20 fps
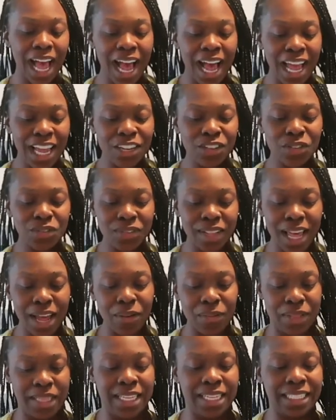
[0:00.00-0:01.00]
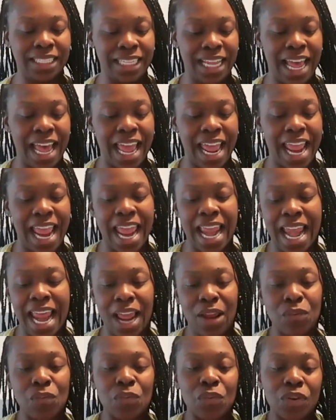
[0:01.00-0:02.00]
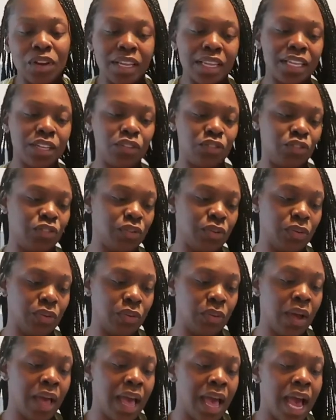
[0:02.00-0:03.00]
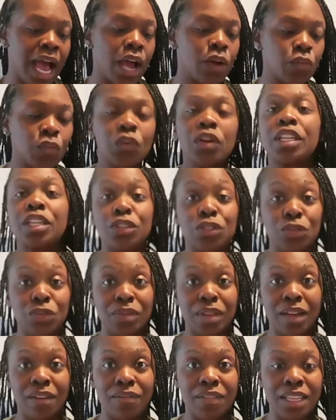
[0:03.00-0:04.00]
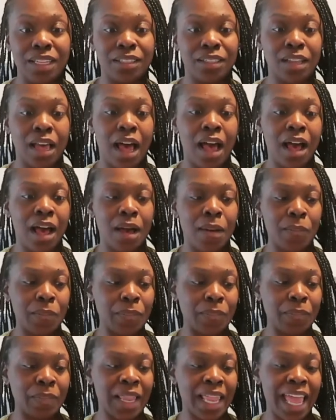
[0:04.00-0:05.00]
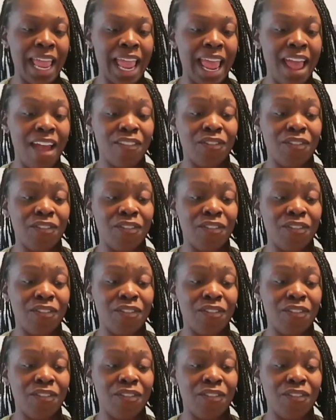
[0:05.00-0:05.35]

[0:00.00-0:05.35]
I do that with this guy, and I really do love this plant.